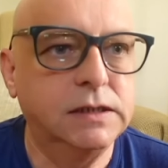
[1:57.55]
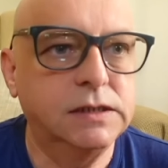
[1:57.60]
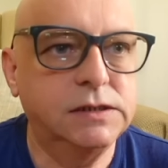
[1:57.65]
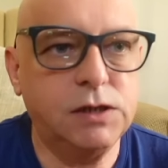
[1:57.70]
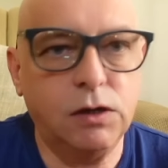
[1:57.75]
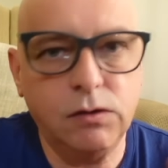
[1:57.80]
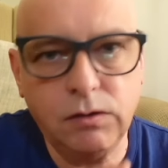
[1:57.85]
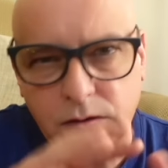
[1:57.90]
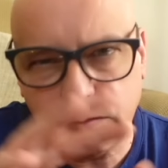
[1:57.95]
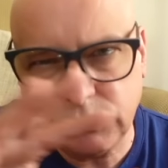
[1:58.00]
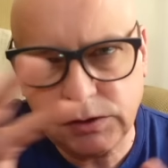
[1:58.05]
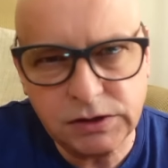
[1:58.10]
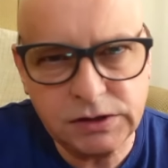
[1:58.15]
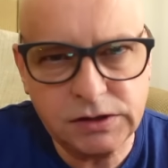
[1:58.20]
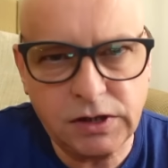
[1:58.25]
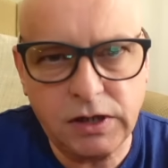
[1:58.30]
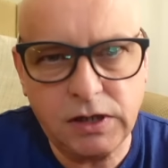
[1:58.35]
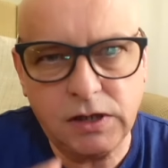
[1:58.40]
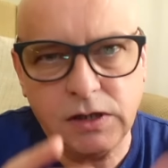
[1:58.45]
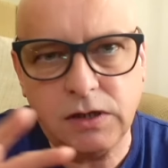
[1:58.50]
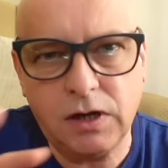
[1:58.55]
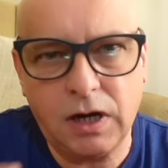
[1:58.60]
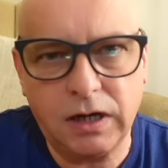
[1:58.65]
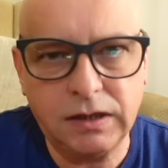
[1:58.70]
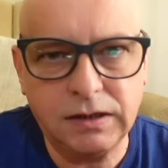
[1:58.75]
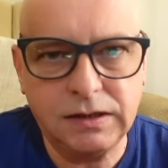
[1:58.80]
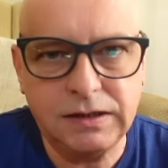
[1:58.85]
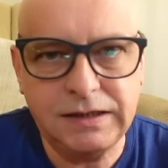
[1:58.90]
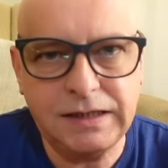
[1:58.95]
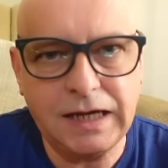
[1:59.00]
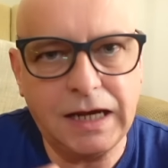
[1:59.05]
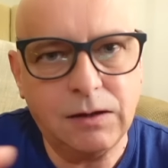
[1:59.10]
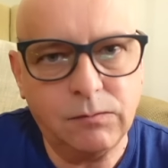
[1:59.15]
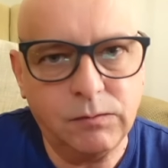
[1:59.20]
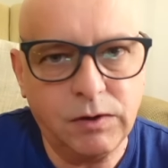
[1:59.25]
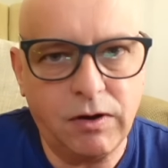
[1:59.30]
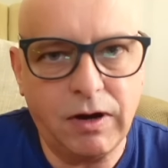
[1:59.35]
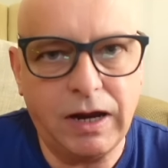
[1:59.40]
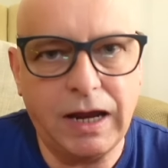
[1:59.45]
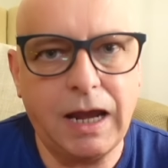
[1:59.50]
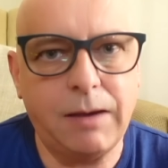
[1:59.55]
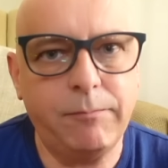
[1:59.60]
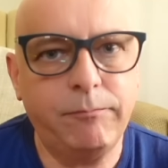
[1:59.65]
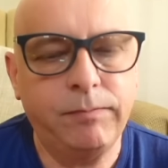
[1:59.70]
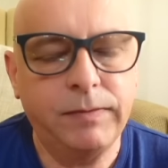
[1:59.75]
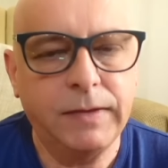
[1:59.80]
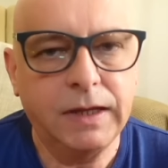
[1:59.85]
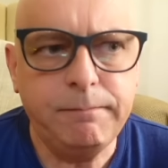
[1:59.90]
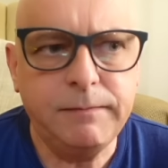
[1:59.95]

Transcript: So just so you can kind of get where I am.